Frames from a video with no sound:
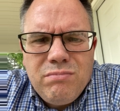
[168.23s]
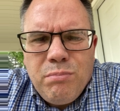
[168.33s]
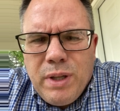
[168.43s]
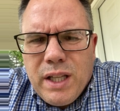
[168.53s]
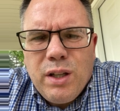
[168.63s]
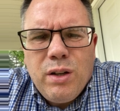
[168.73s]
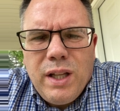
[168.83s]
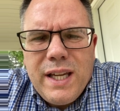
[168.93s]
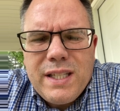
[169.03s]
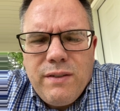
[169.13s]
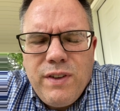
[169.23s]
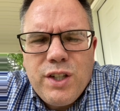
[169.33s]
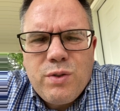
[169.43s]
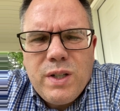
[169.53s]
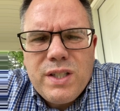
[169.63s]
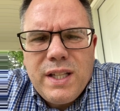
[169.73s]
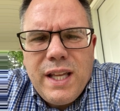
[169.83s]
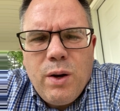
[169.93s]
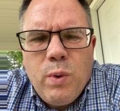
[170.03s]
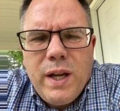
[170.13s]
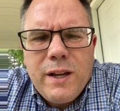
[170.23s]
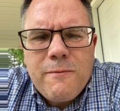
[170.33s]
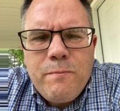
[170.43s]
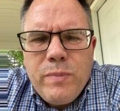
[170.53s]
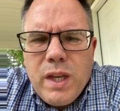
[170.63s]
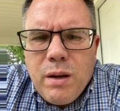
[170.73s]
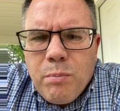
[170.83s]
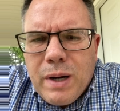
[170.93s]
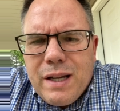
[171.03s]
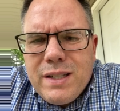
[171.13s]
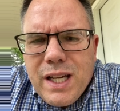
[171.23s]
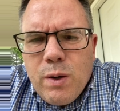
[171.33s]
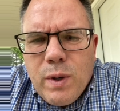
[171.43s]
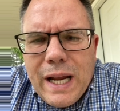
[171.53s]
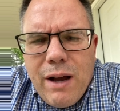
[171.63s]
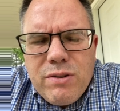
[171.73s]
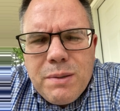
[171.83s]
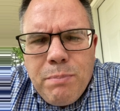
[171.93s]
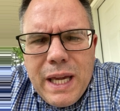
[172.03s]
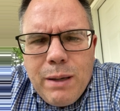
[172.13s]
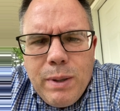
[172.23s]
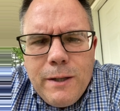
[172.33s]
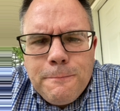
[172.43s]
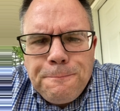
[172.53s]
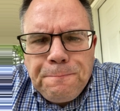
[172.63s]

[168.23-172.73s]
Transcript: be a little less adventurous in that way. But I'll tell you what, I was a baby,